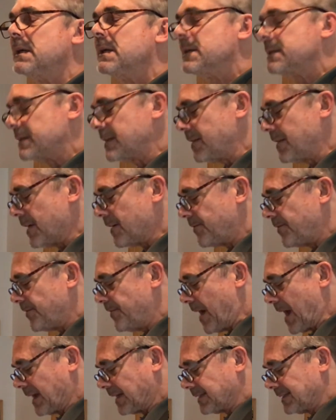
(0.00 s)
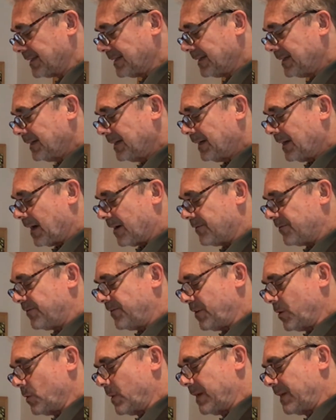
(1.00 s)
See, the effect of
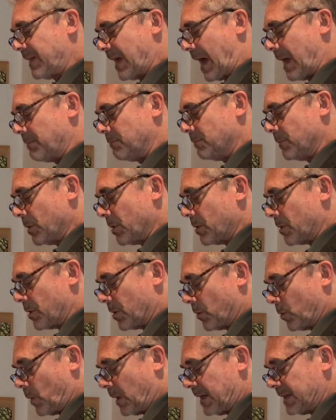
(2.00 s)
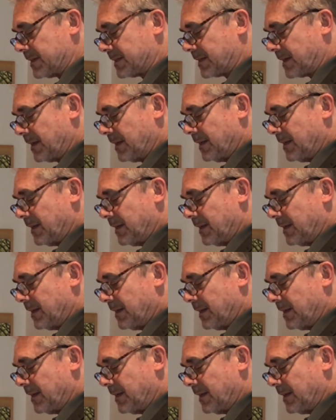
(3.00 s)
viewing that murder was,